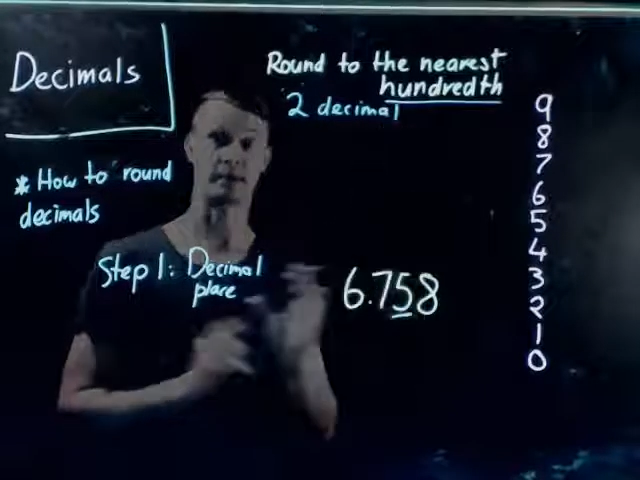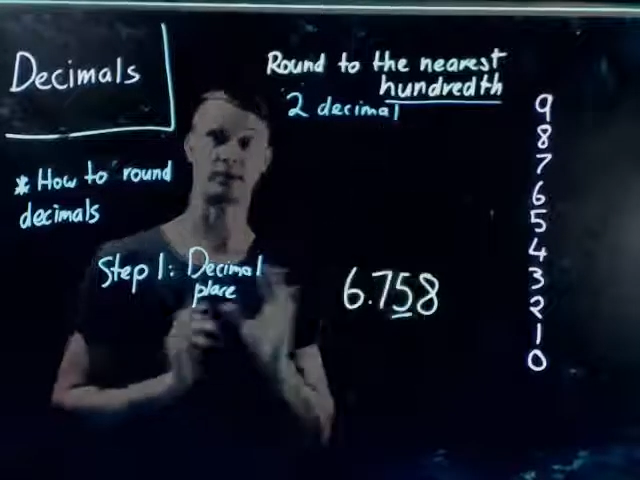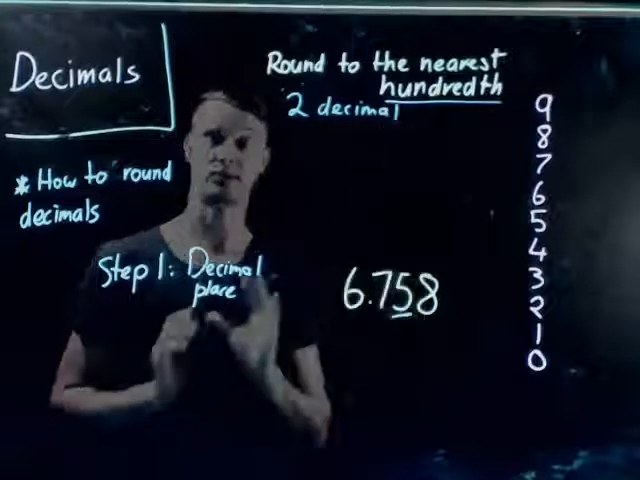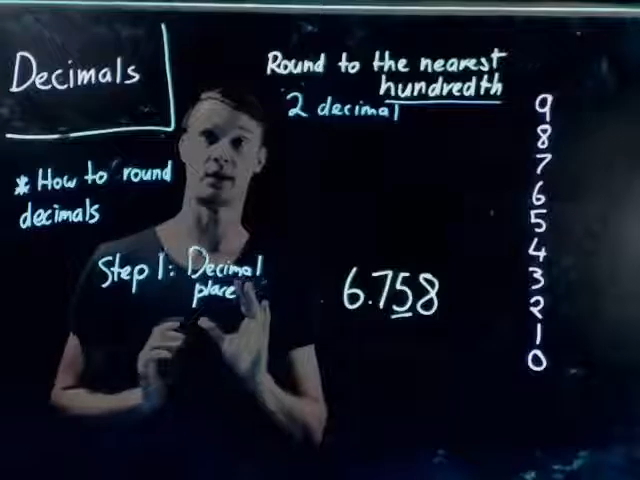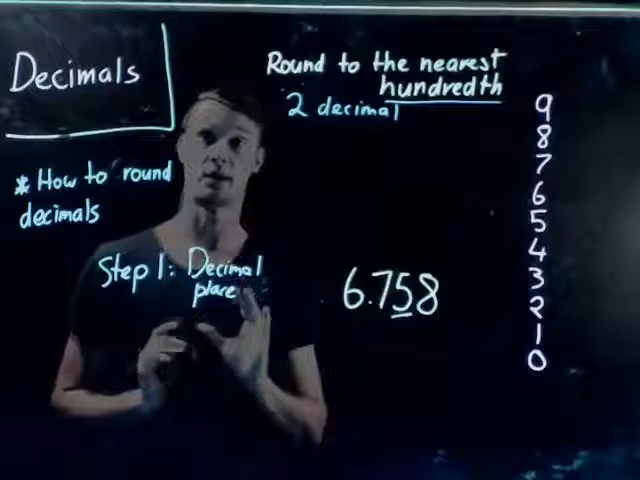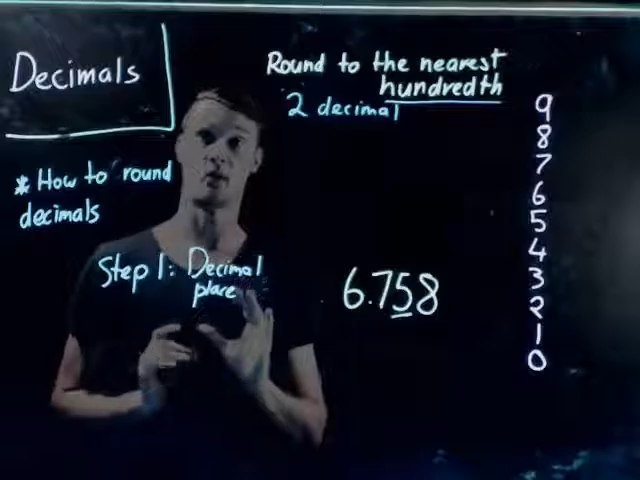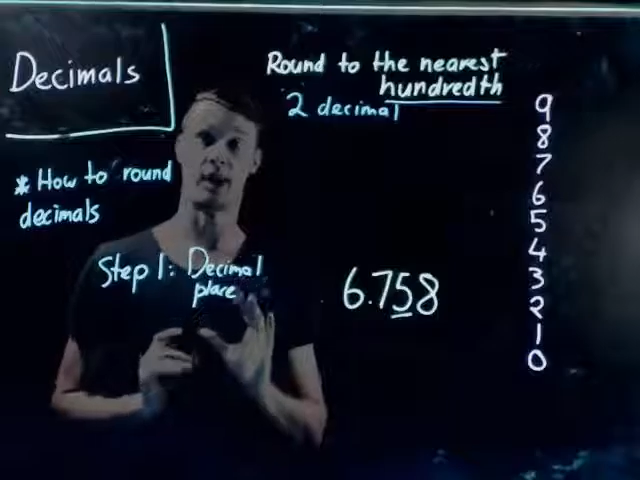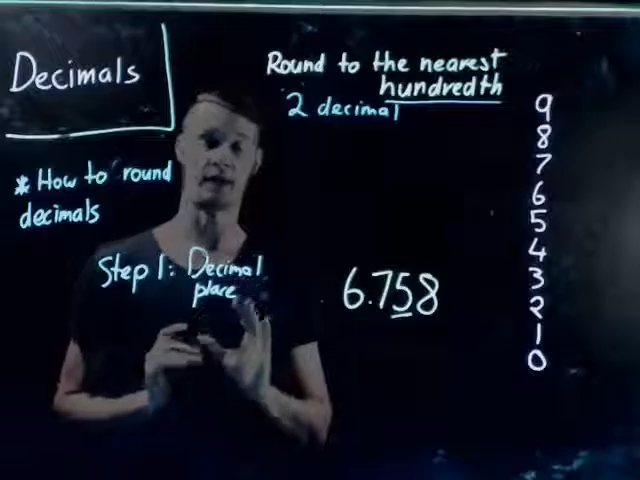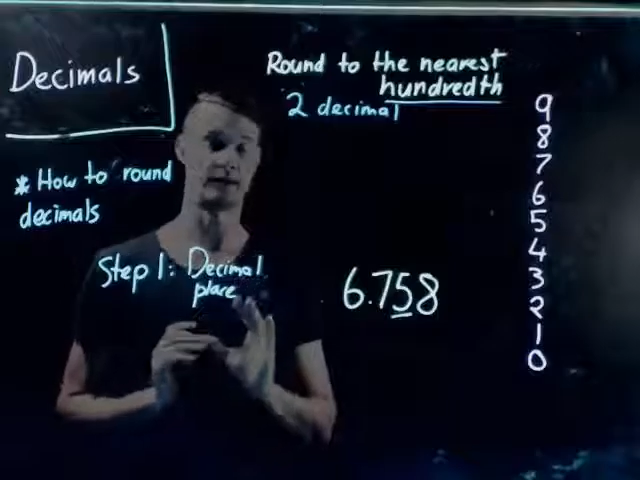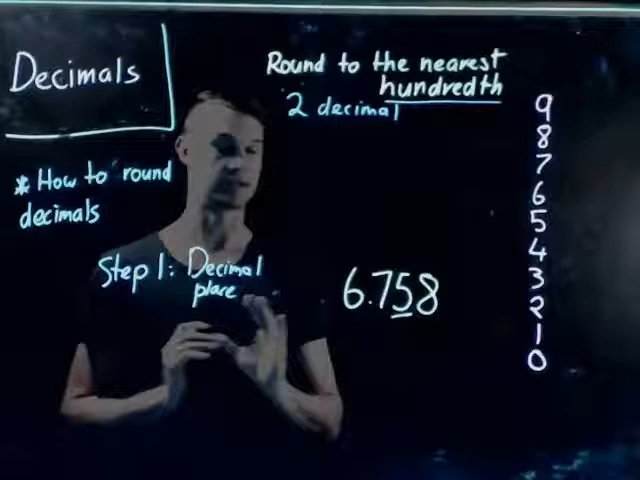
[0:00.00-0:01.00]
but step
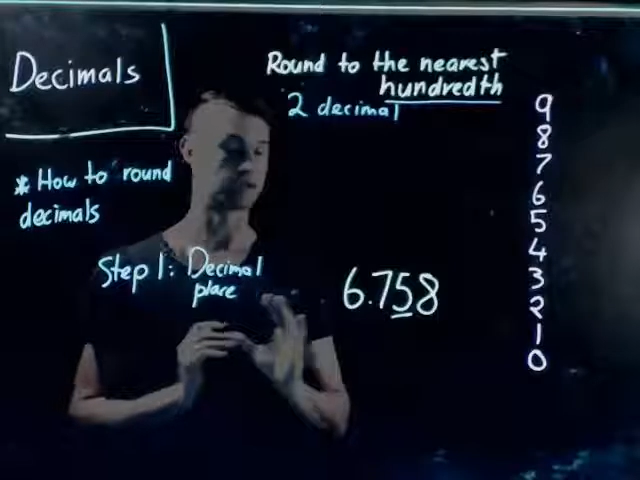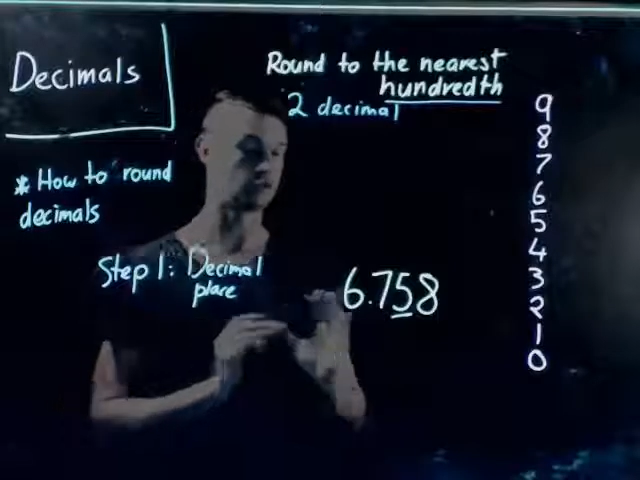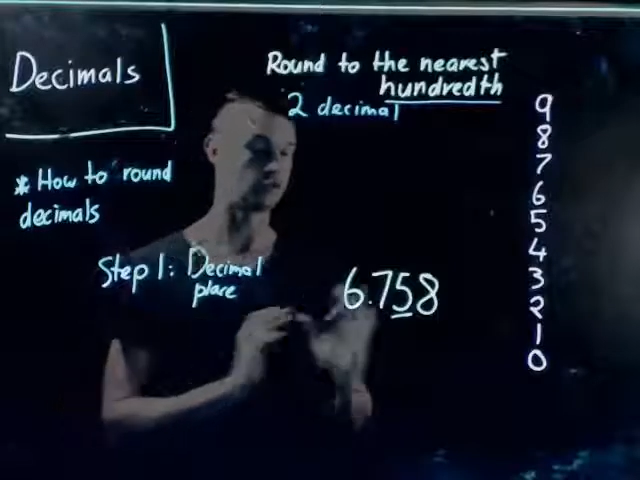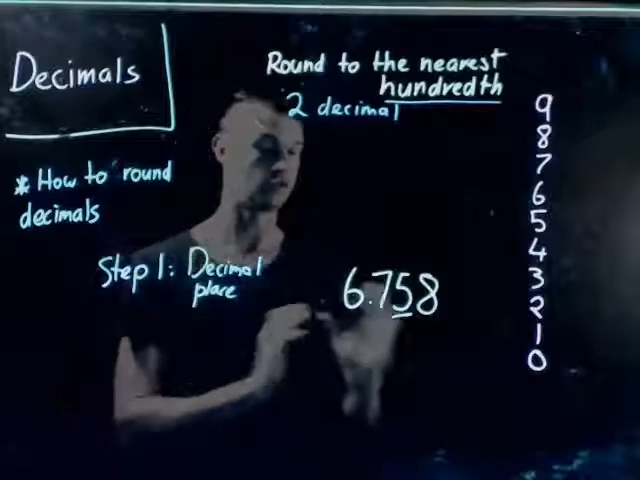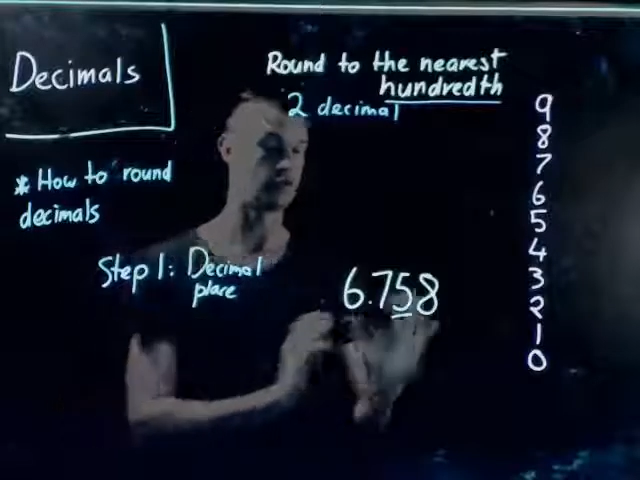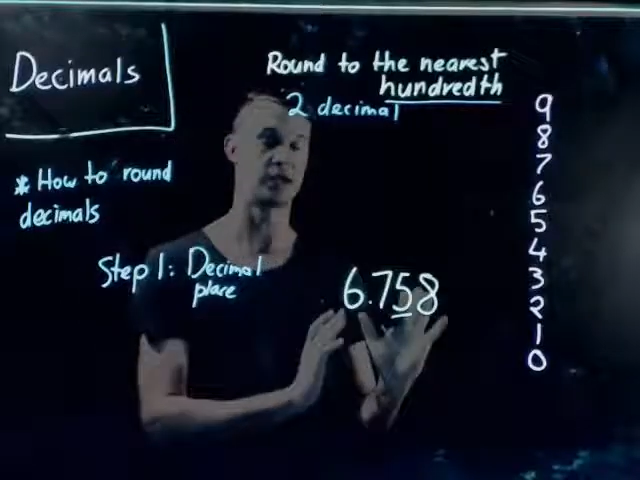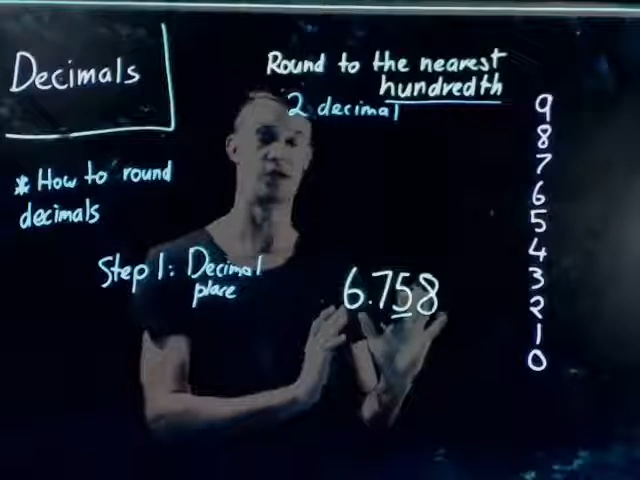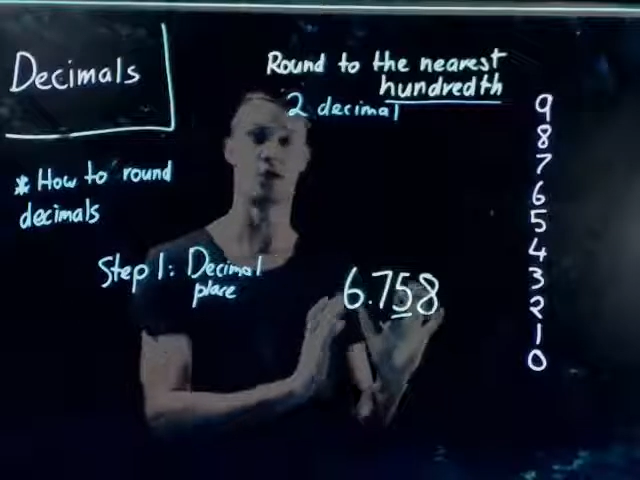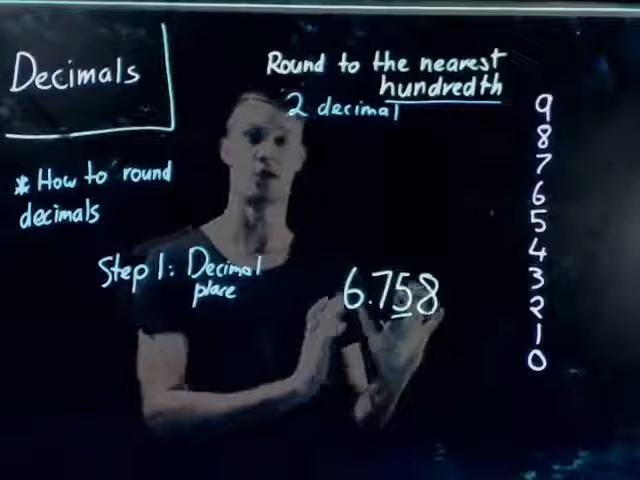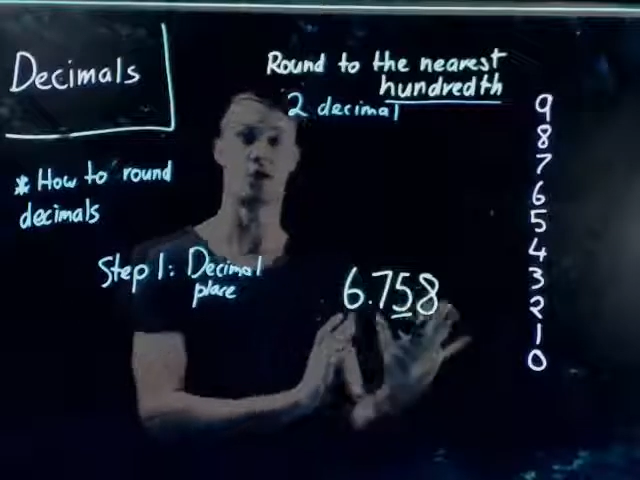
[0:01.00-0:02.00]
one is that you
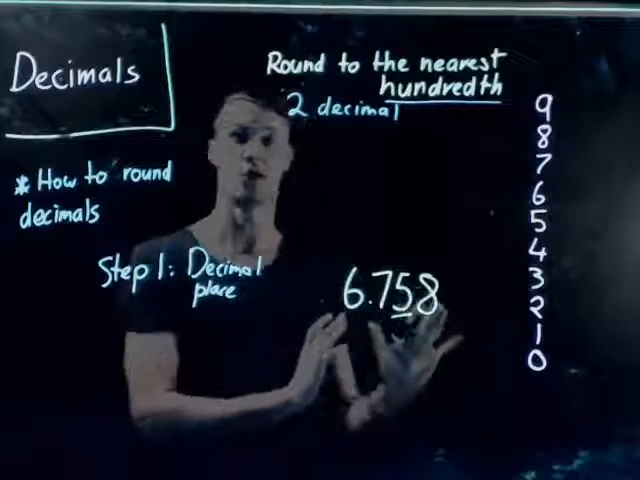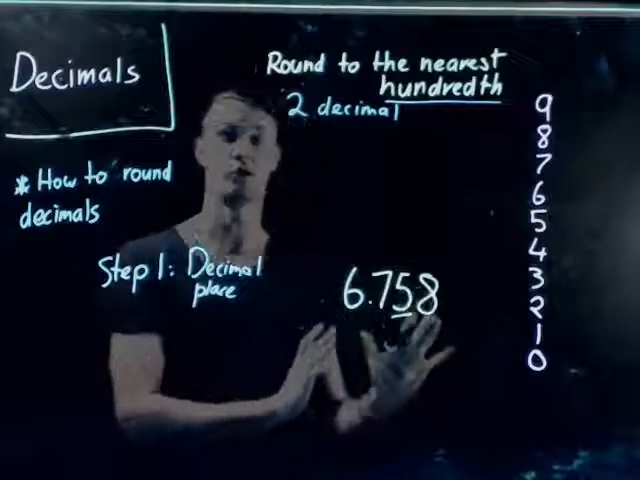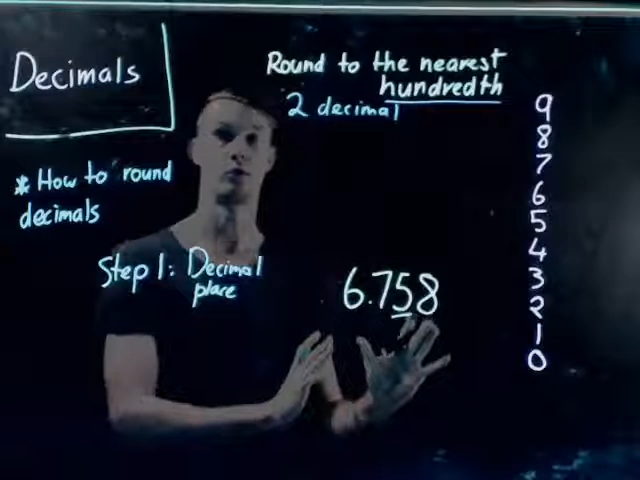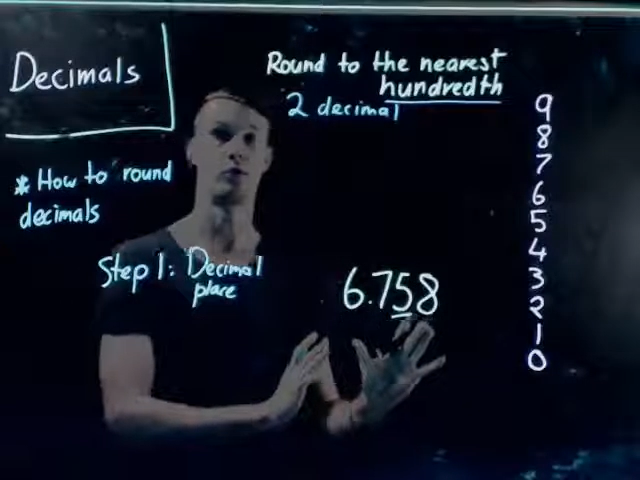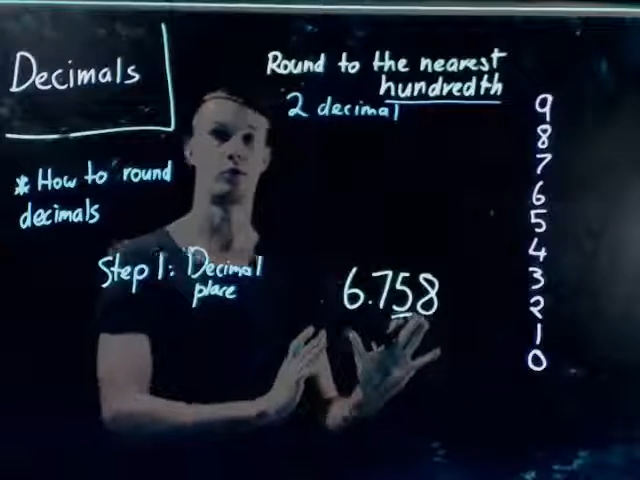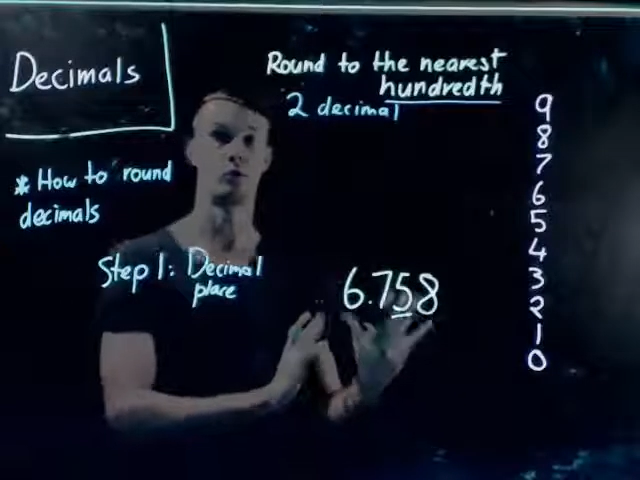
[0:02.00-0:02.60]
need to know